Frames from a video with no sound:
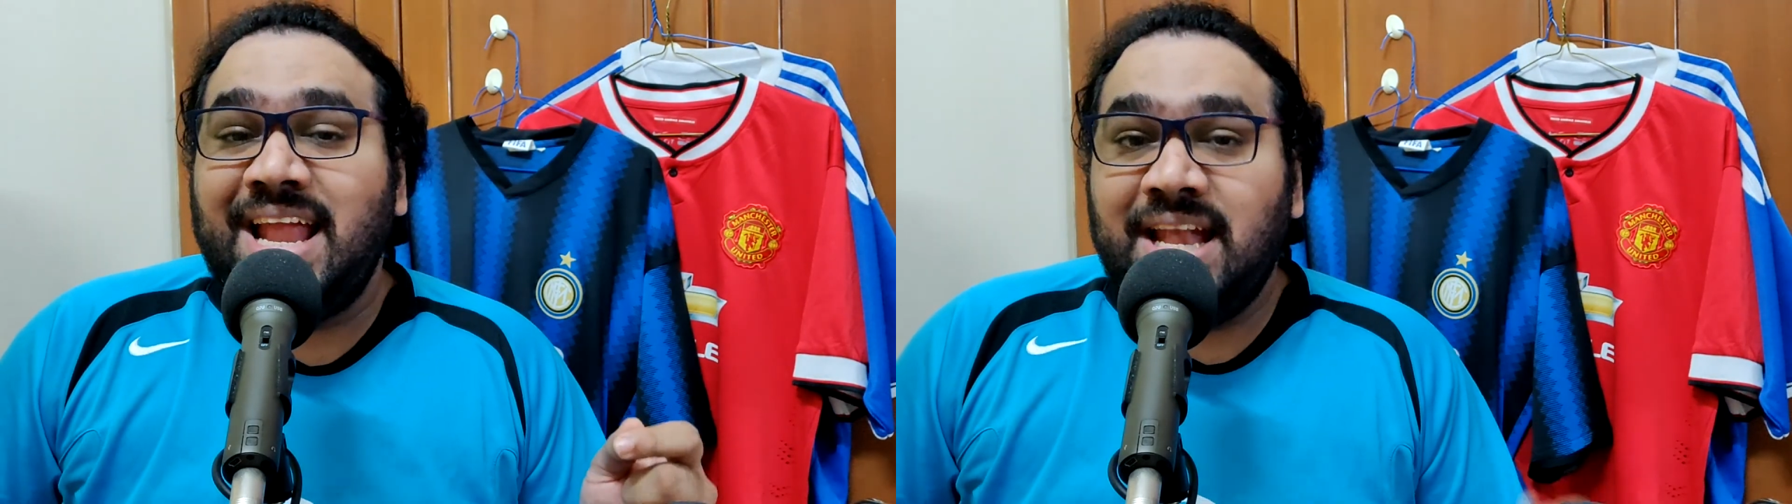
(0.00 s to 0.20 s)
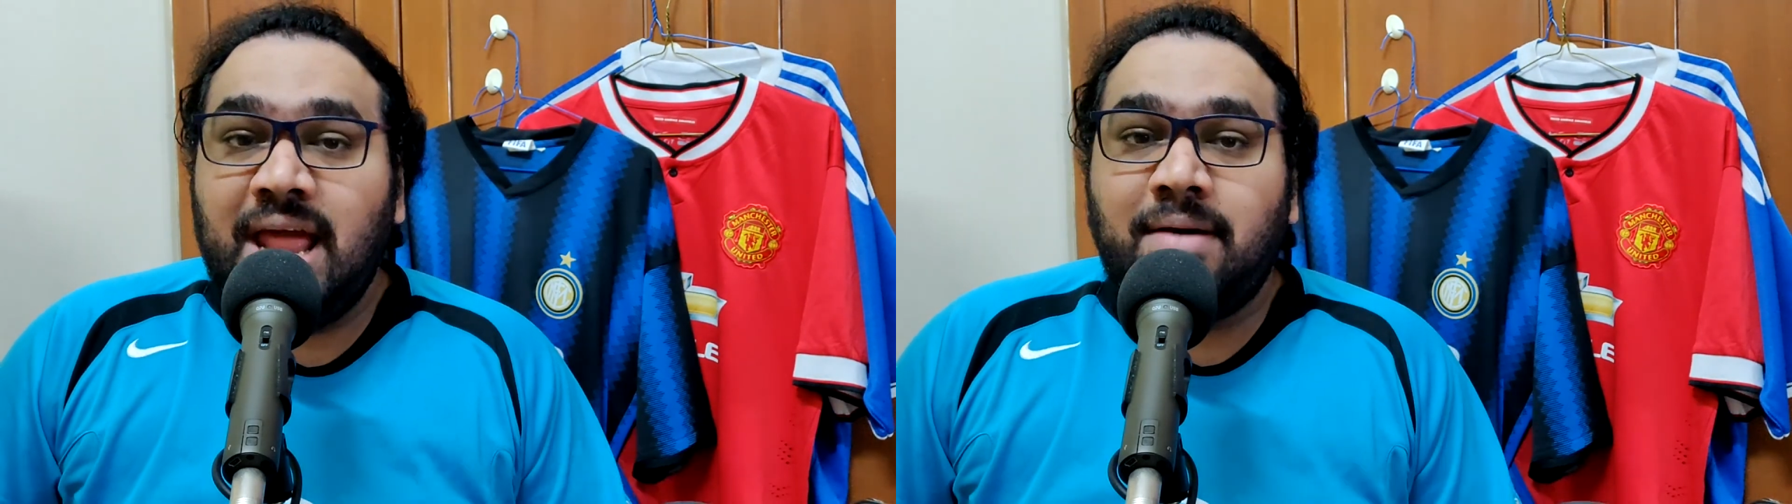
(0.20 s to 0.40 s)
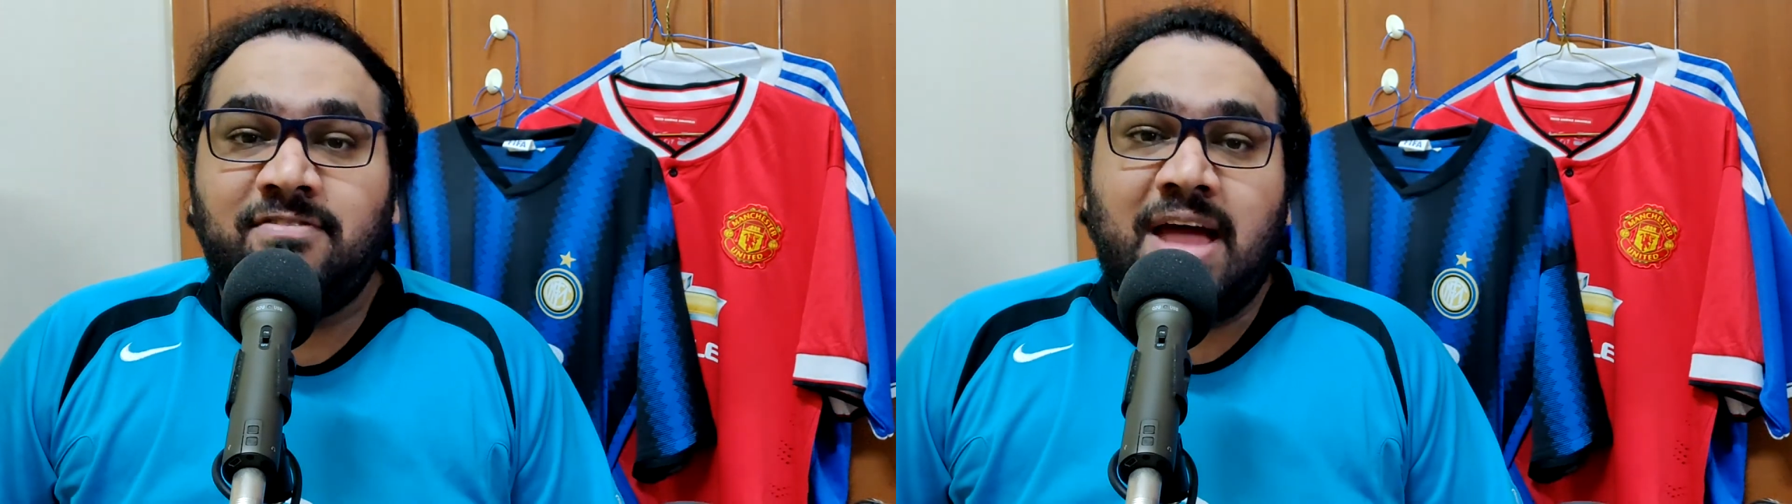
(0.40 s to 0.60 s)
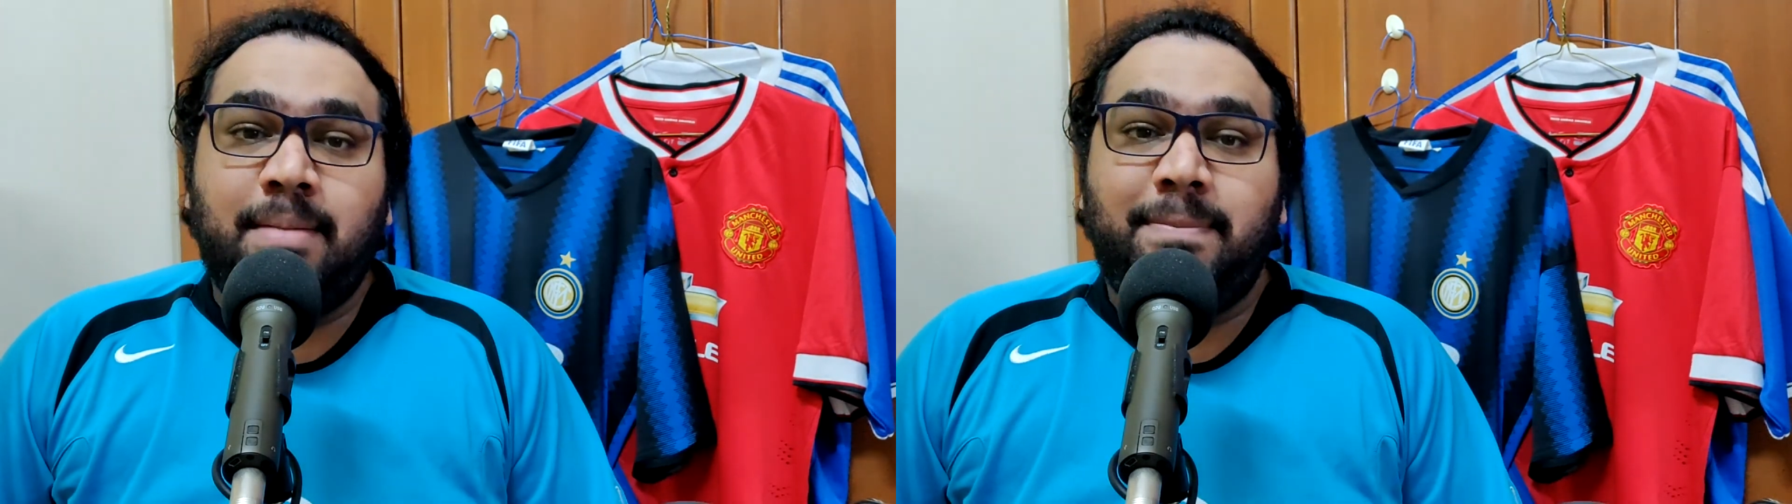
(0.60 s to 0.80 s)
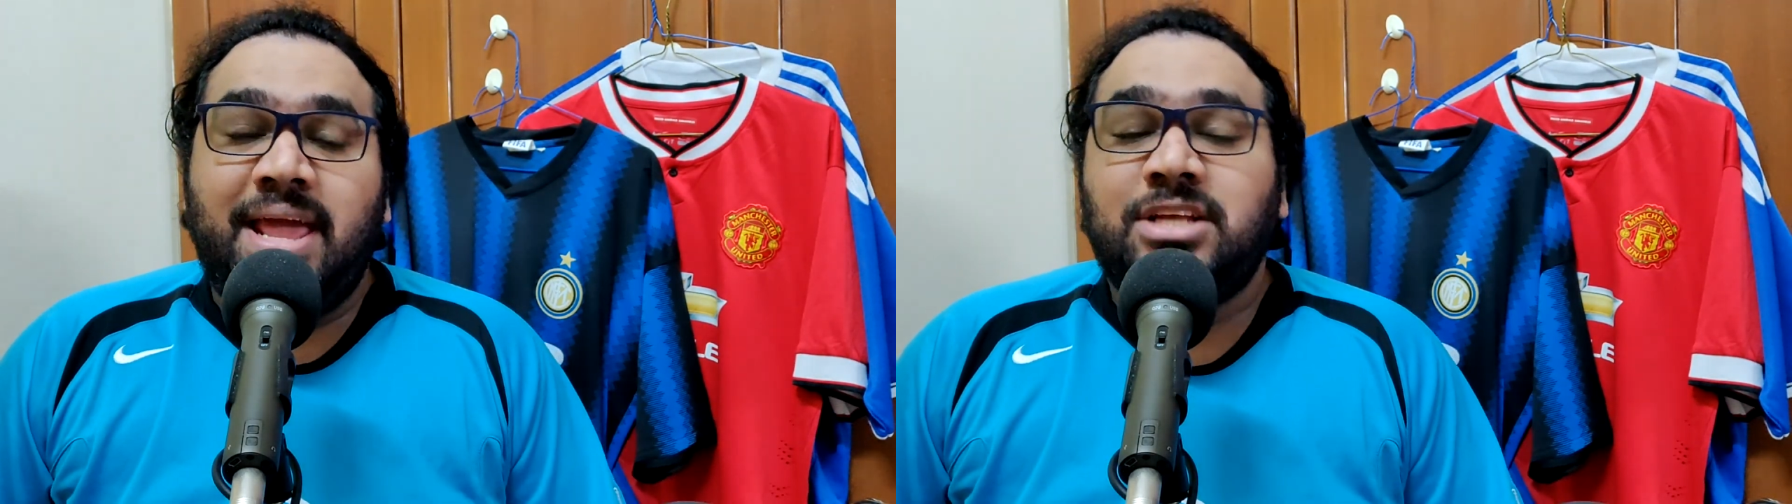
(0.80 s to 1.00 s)
India
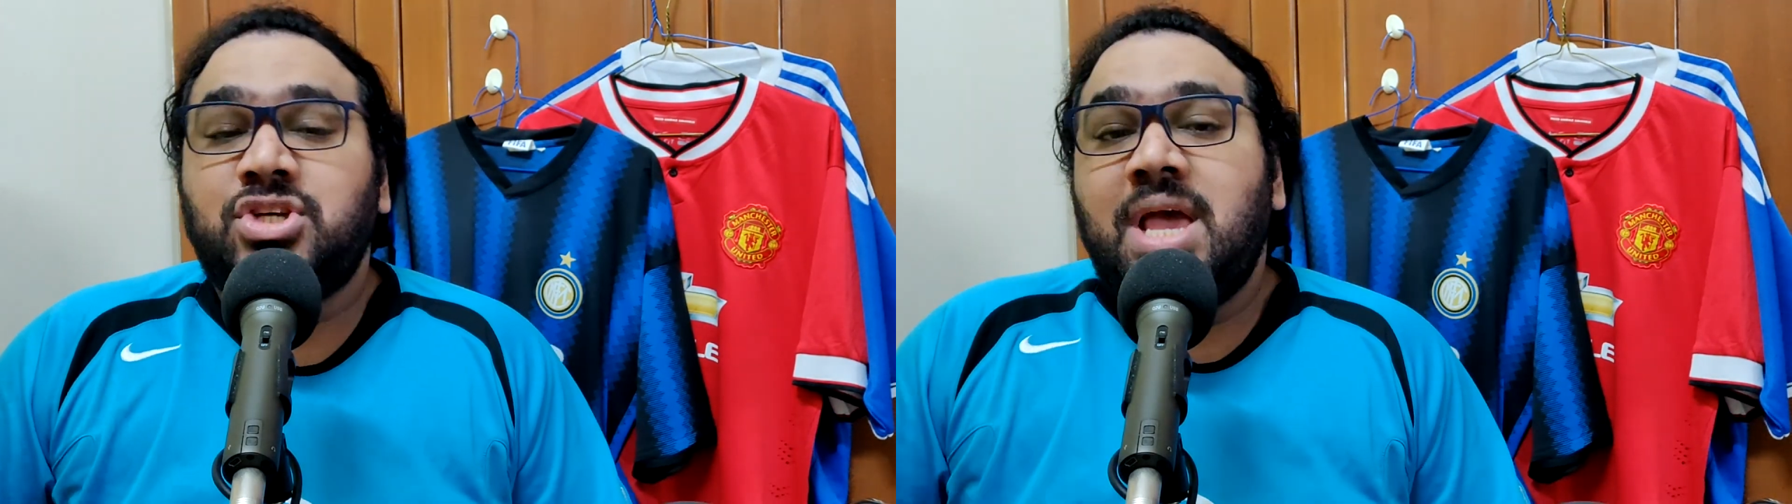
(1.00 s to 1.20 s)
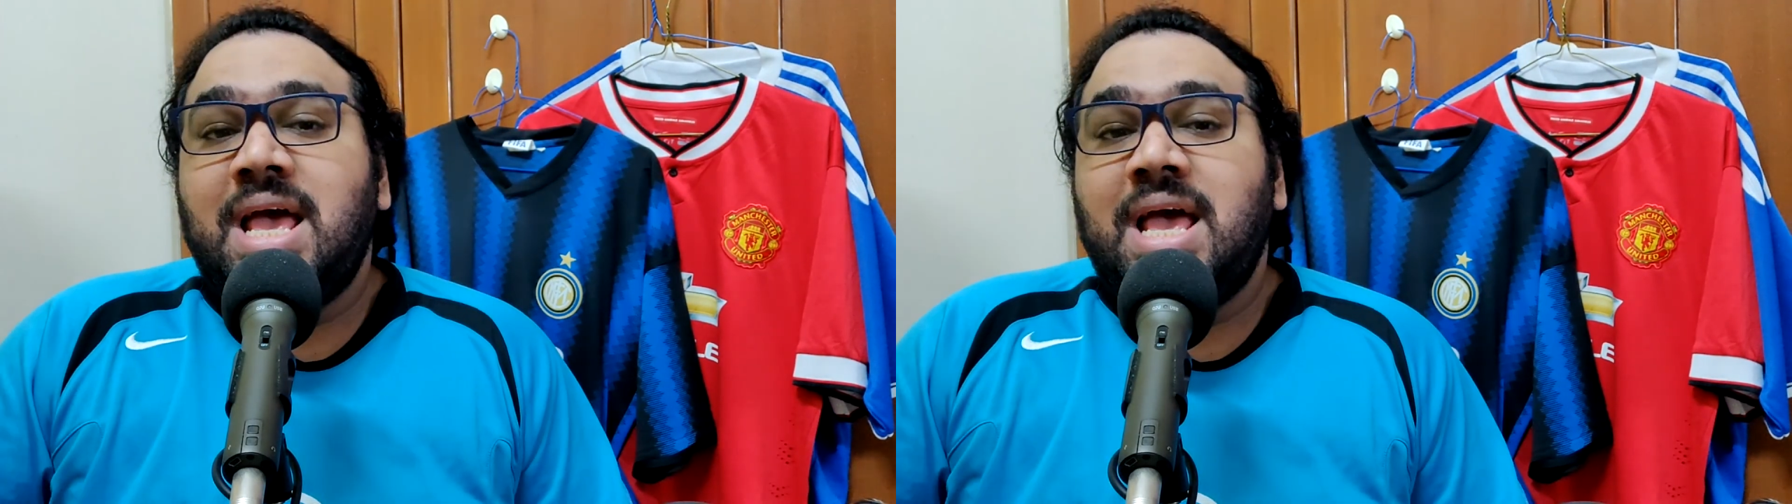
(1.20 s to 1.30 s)
fan page,